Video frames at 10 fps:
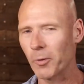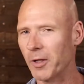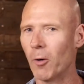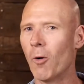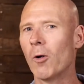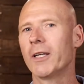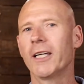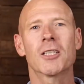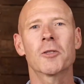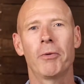that we all
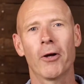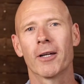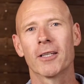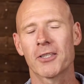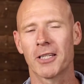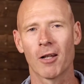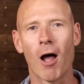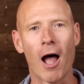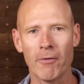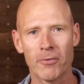experience in
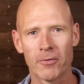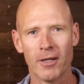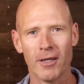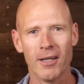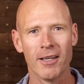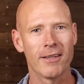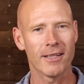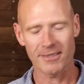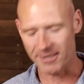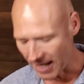life.
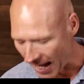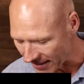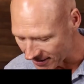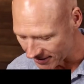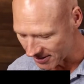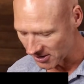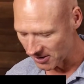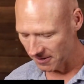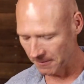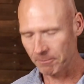There's
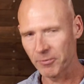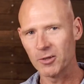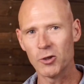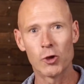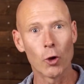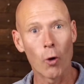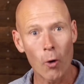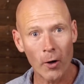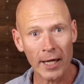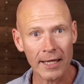sadness,
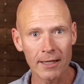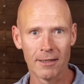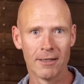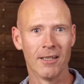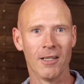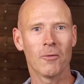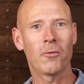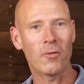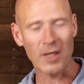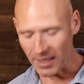joy,
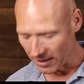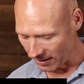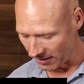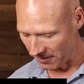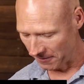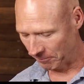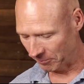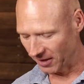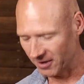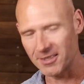fear,
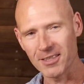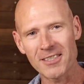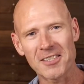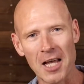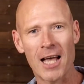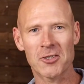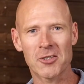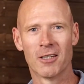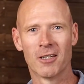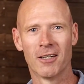
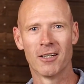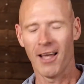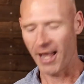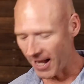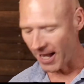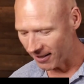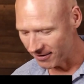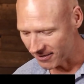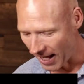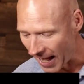disgust,
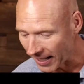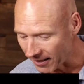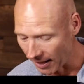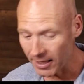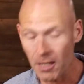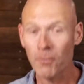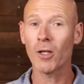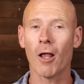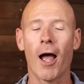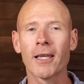and anger. And if
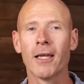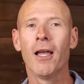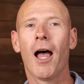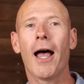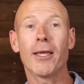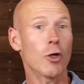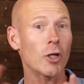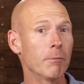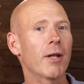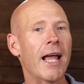you like, you
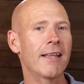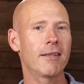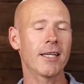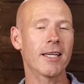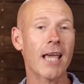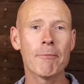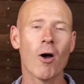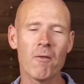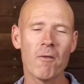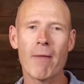can play the
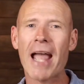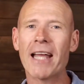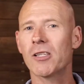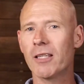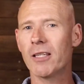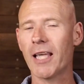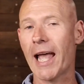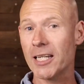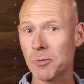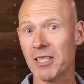game of match the
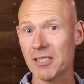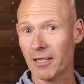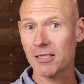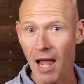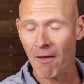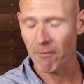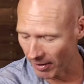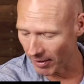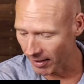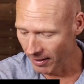HBC staff
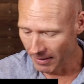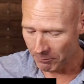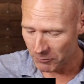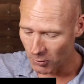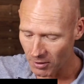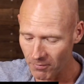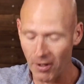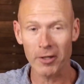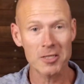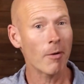member to the
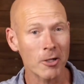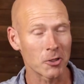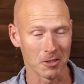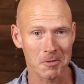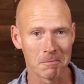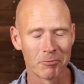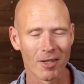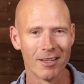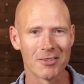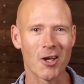various emotions.
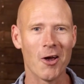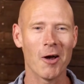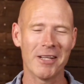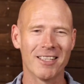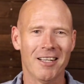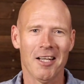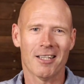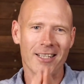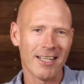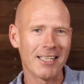So, I mean,
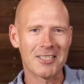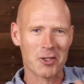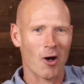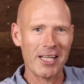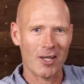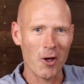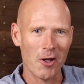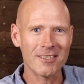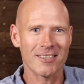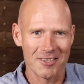clearly Scotty
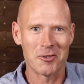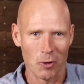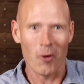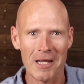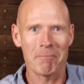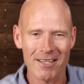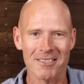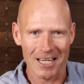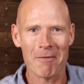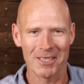Curtis is joy,
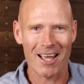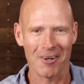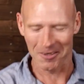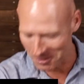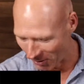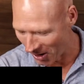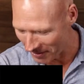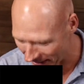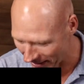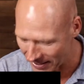bouncing up and down on the
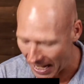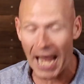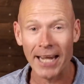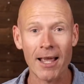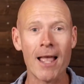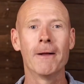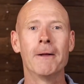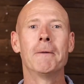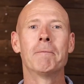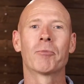spot, and anger,
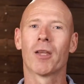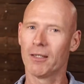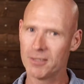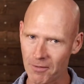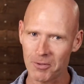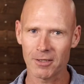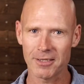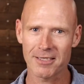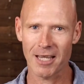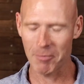
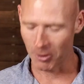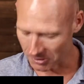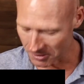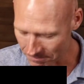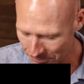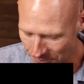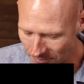definitely Sam Hilton.